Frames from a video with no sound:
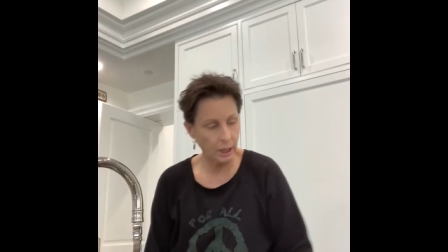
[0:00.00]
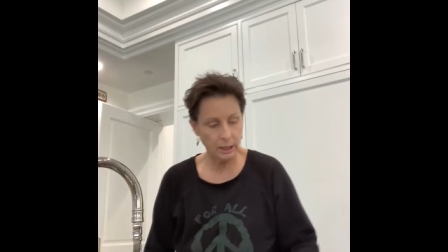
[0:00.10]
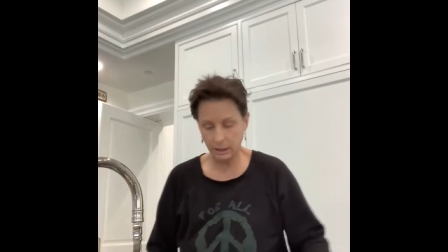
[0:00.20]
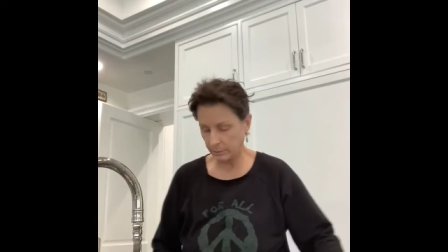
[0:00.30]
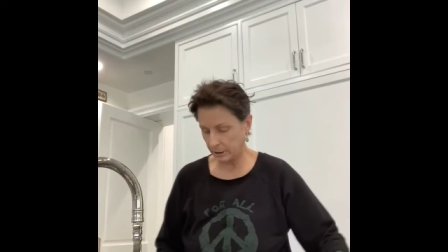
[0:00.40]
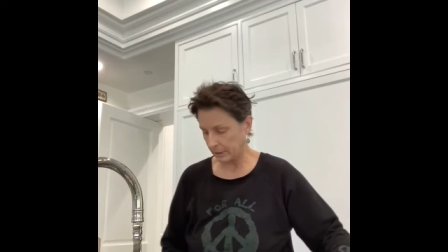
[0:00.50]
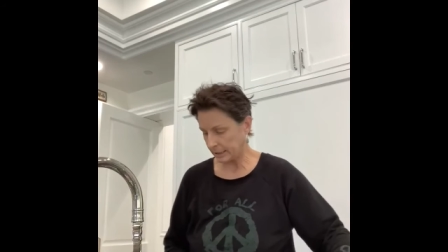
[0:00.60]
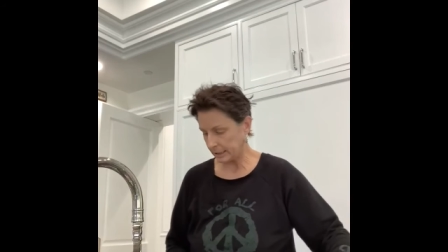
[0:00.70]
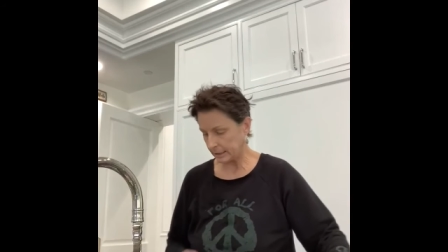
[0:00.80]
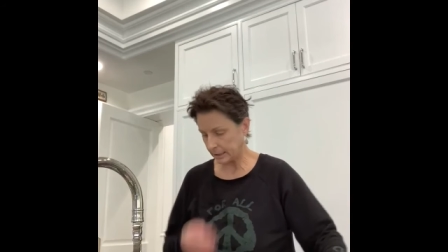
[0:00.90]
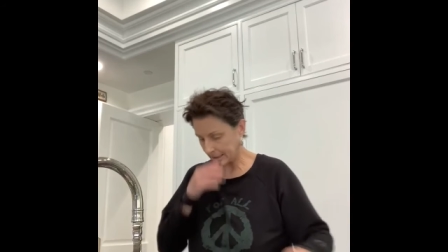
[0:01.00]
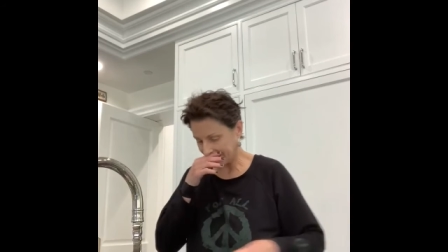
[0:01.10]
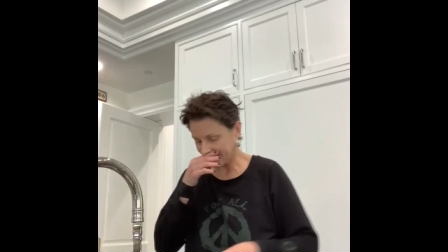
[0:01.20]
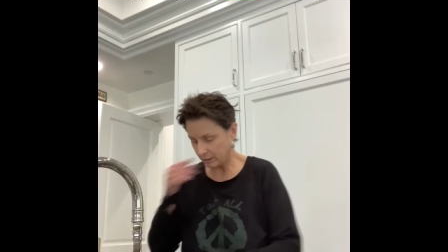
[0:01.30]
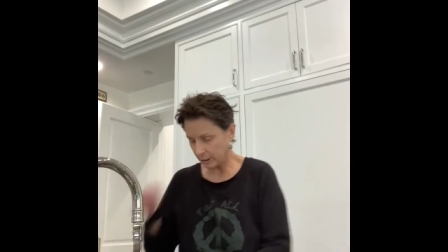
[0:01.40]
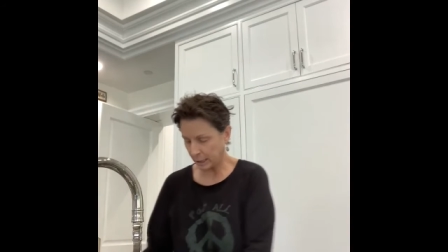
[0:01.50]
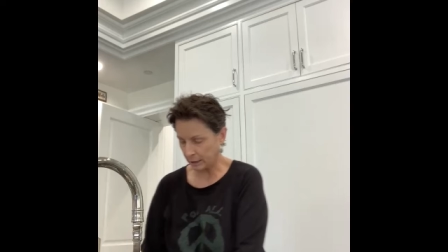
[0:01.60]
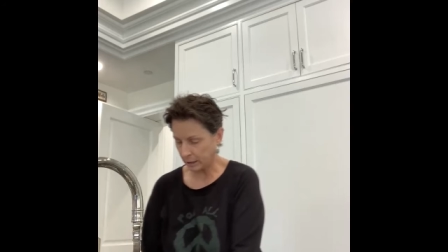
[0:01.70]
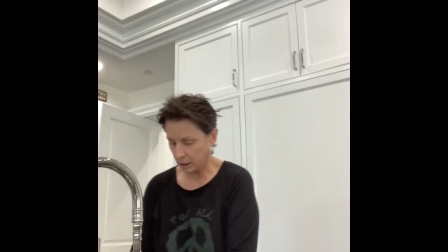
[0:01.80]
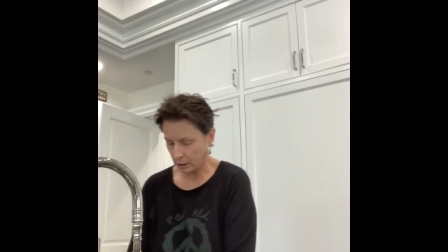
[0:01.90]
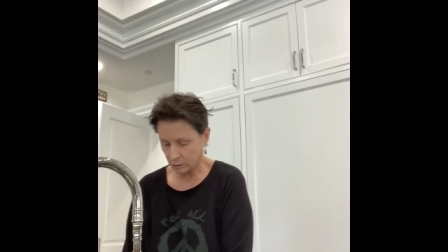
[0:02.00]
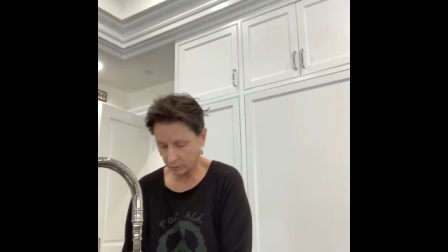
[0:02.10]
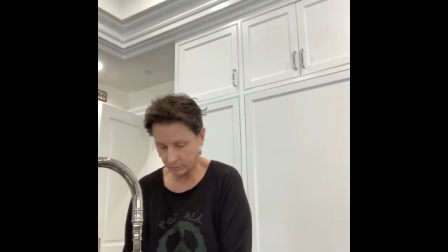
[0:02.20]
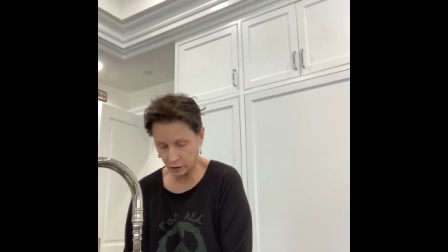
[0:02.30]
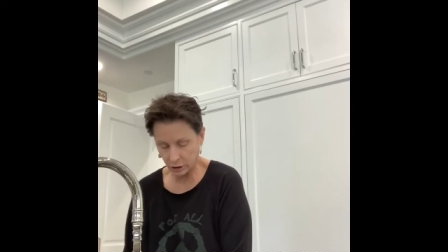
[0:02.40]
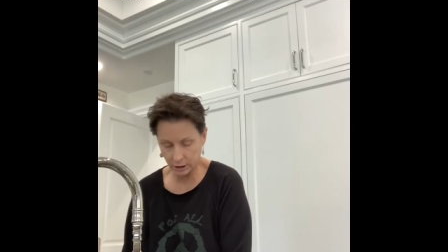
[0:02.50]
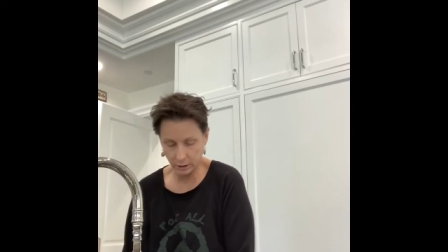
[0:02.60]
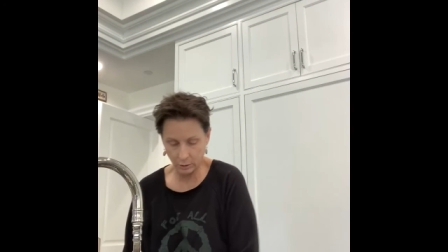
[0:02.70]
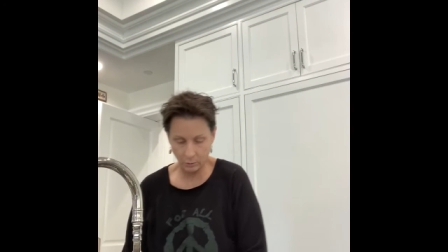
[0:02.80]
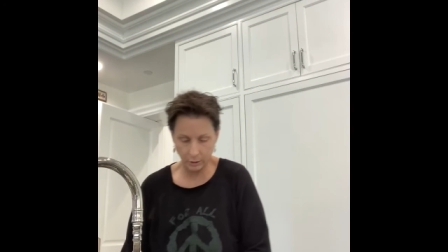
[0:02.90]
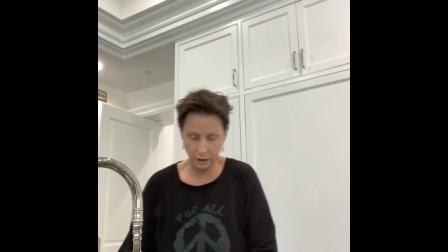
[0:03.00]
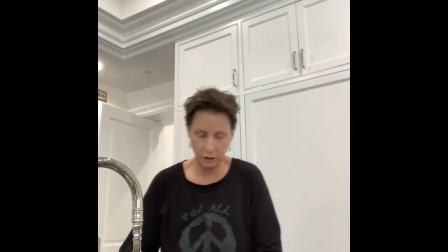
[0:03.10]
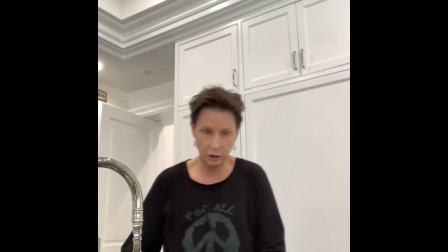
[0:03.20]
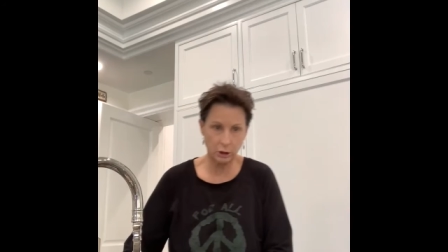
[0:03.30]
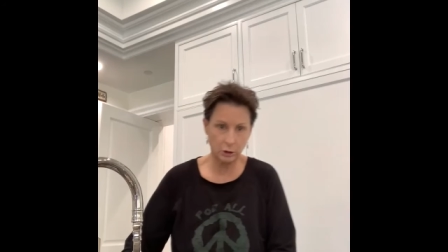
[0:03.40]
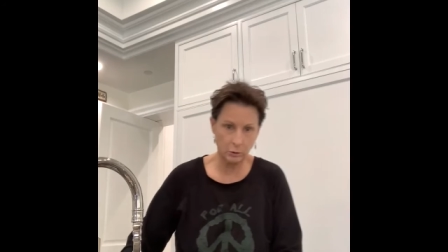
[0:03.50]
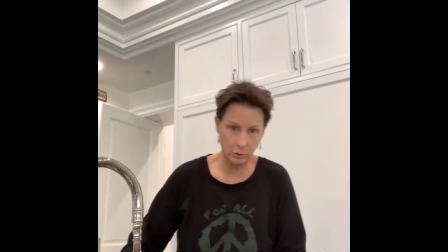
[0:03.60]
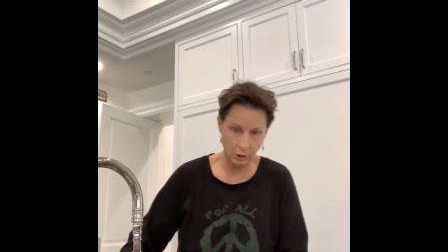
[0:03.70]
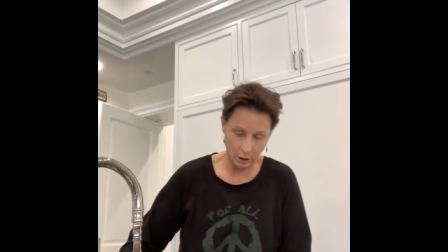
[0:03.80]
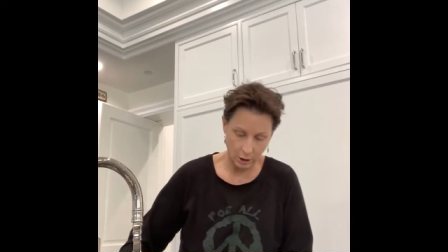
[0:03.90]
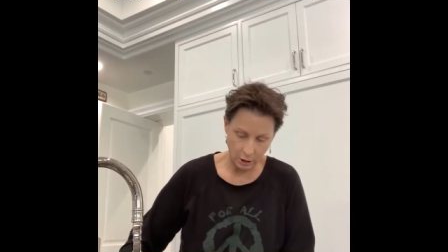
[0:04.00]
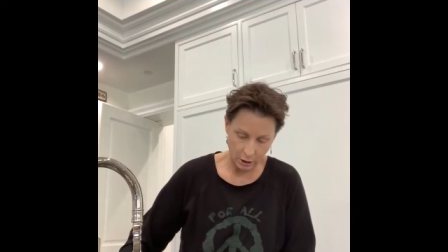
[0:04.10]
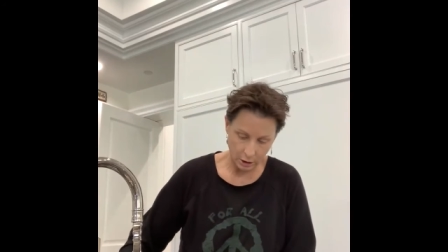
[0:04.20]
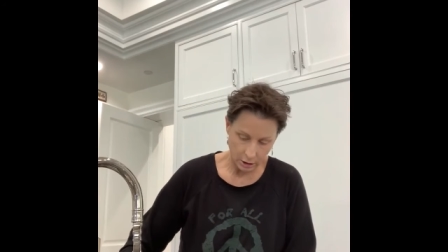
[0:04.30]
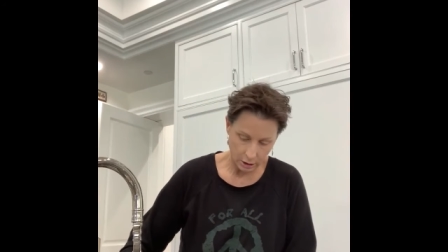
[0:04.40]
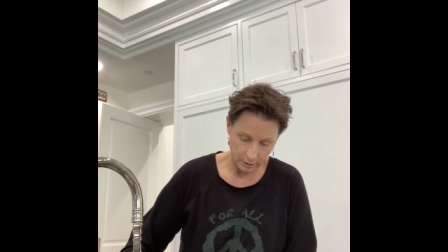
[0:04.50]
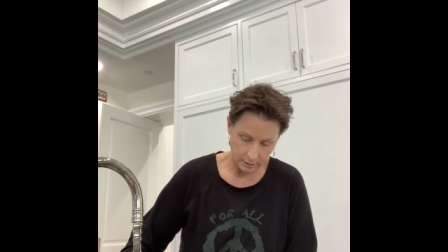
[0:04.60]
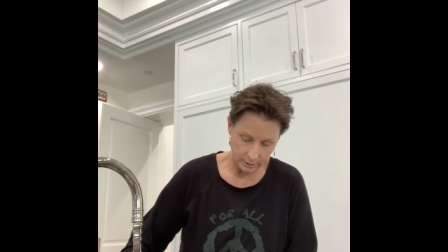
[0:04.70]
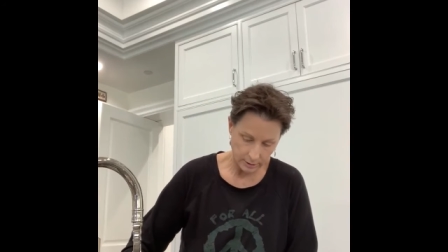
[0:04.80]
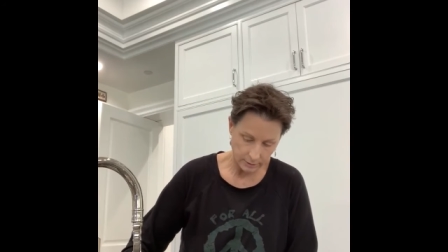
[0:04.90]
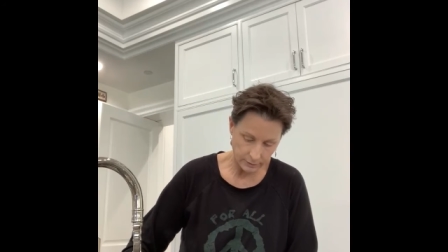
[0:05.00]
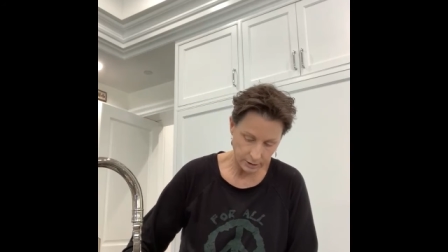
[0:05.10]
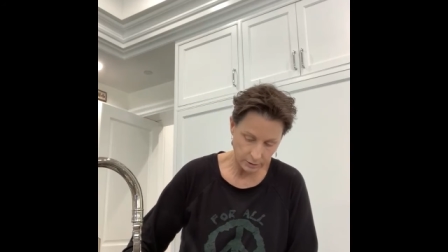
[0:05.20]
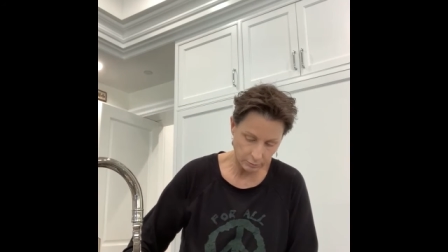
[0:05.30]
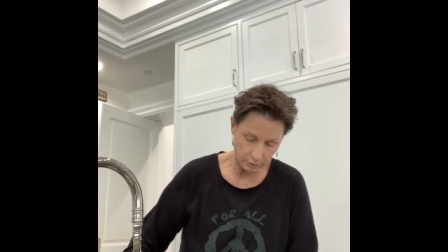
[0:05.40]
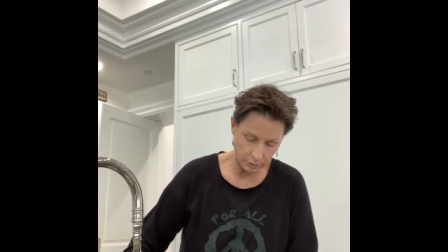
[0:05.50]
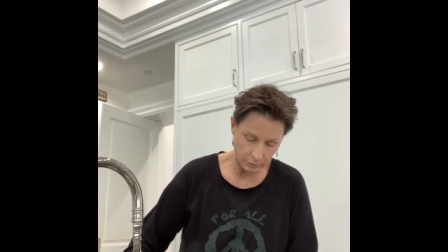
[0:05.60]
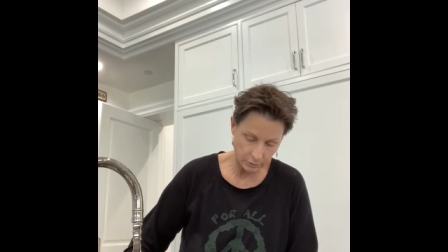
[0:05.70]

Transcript: Keep it in my sink. Okay, so I'm just going to sift it through.